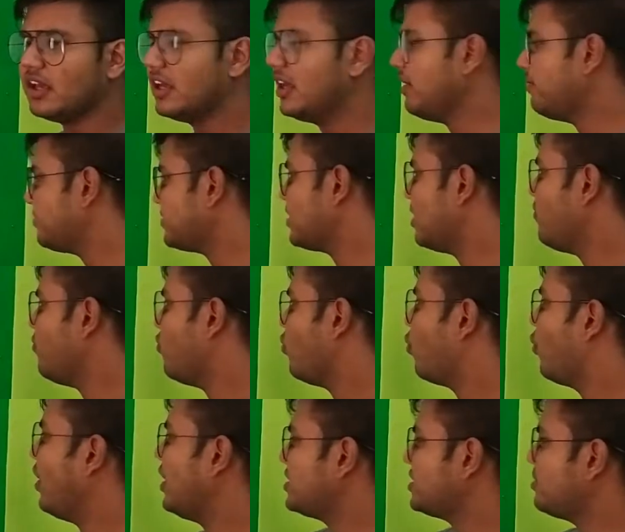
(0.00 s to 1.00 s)
if some
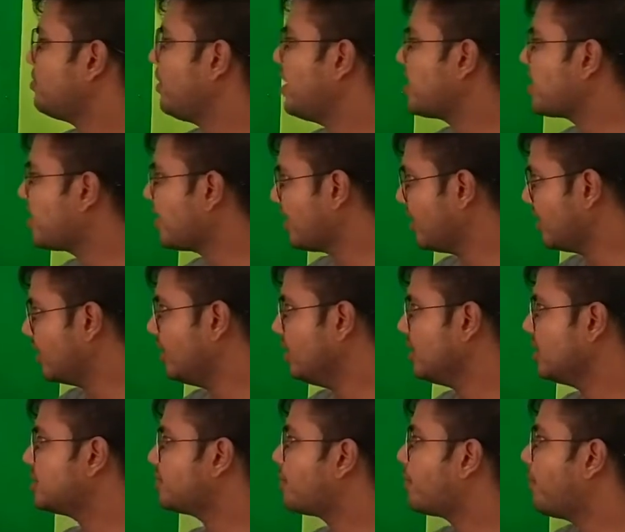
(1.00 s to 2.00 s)
waste material
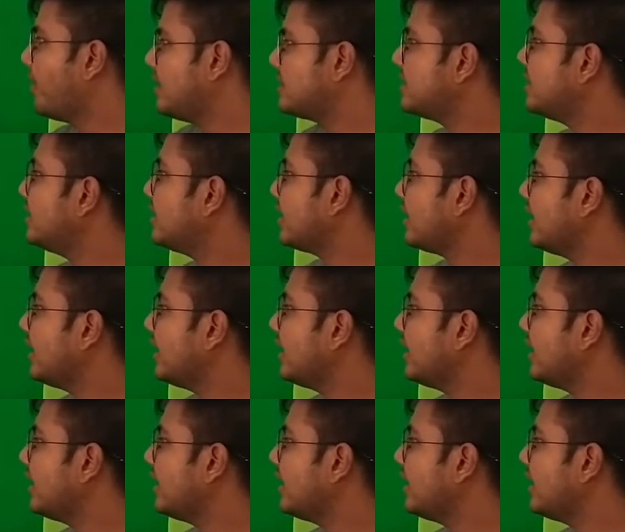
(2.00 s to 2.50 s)
is present